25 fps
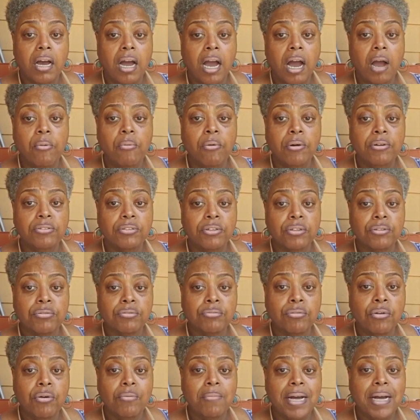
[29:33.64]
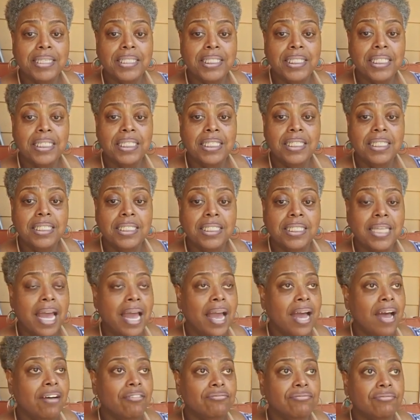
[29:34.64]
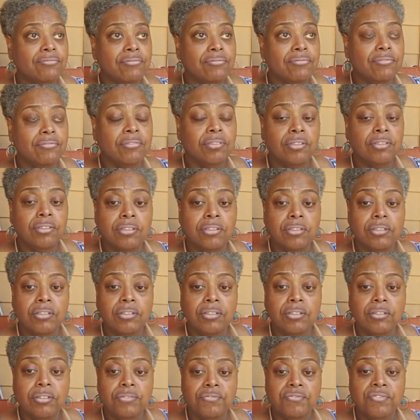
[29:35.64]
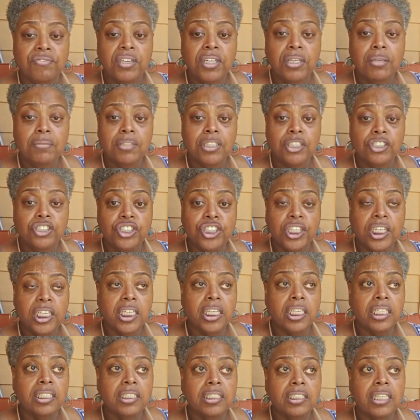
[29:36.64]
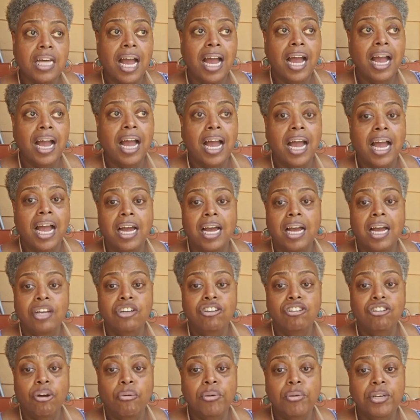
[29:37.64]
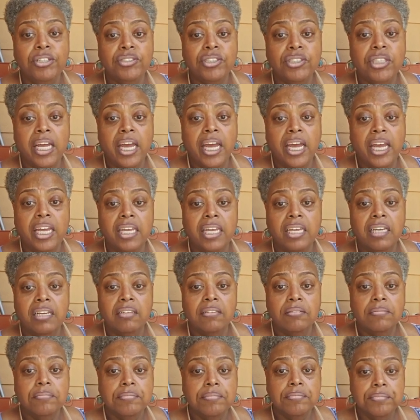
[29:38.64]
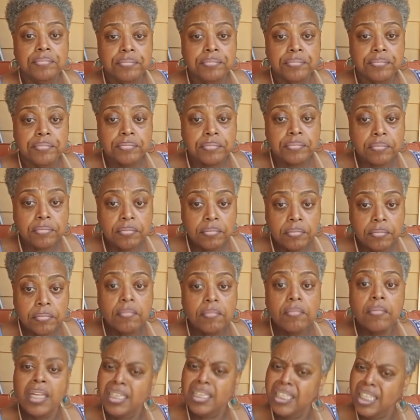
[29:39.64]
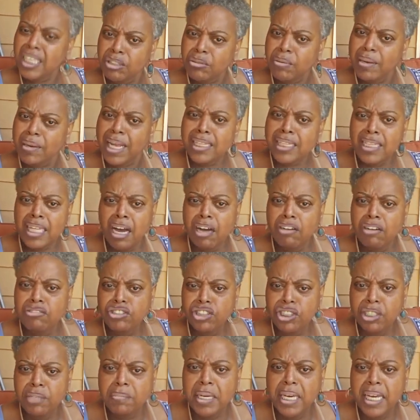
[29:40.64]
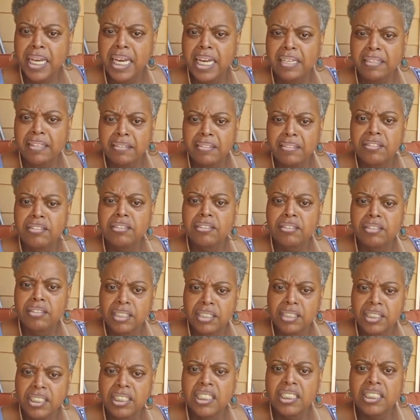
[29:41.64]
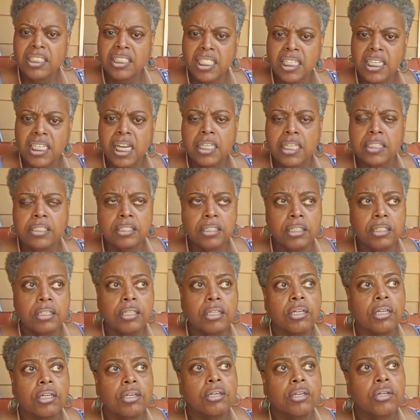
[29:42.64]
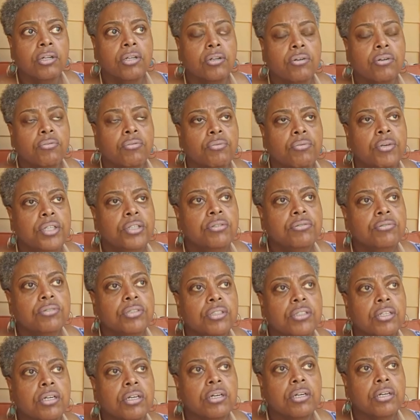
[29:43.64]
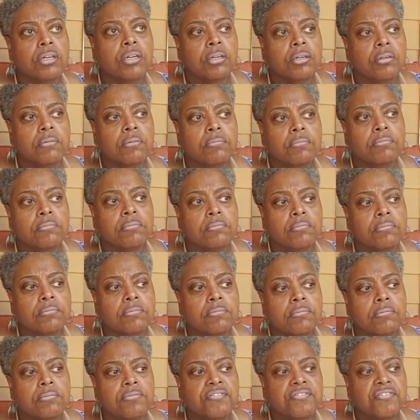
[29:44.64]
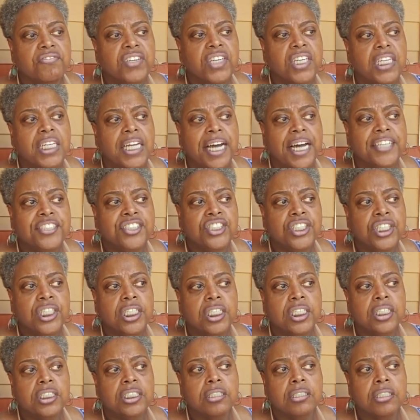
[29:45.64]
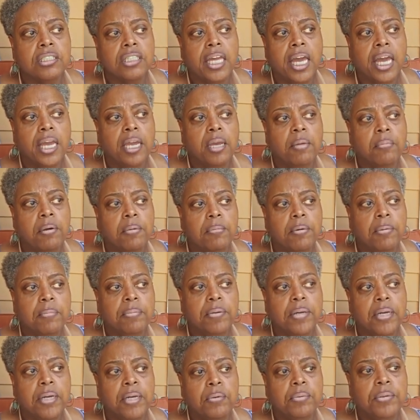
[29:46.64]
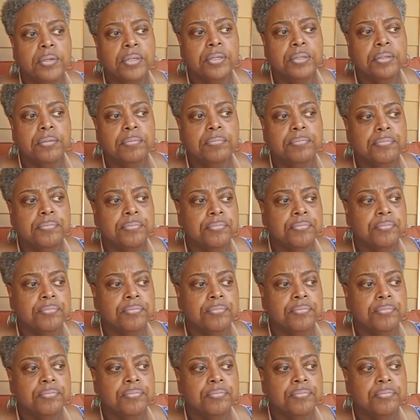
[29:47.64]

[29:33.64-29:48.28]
I wanted to throw my seeds out and feed the chickens. You know, we used to hate. That's what I thought, Jimette. At 16, 18, we used to feed our chickens and name them and play with them.